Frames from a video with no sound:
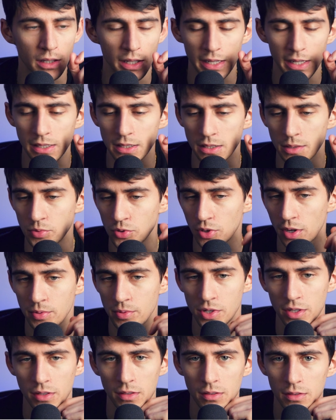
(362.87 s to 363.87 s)
like,
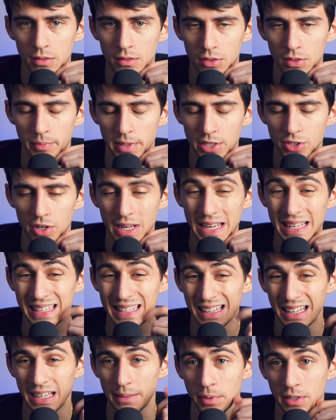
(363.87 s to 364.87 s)
subscription. So make sure to hit
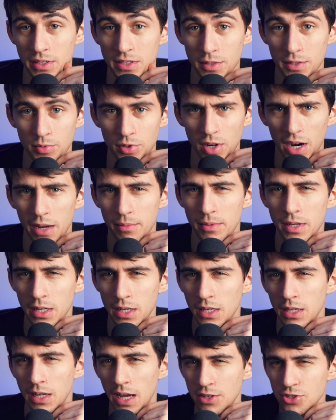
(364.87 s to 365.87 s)
that like button, subscribe,
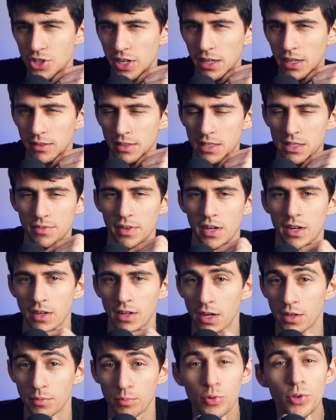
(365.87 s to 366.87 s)
and check out this video on
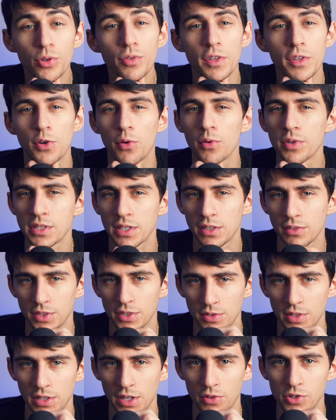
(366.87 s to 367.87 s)
how to improve your skills
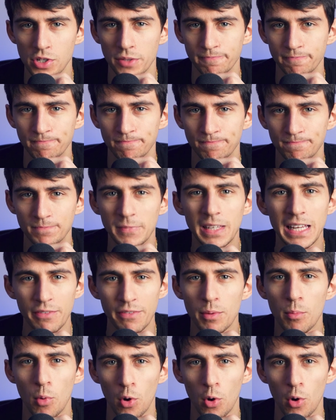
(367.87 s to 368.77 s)
using Notion even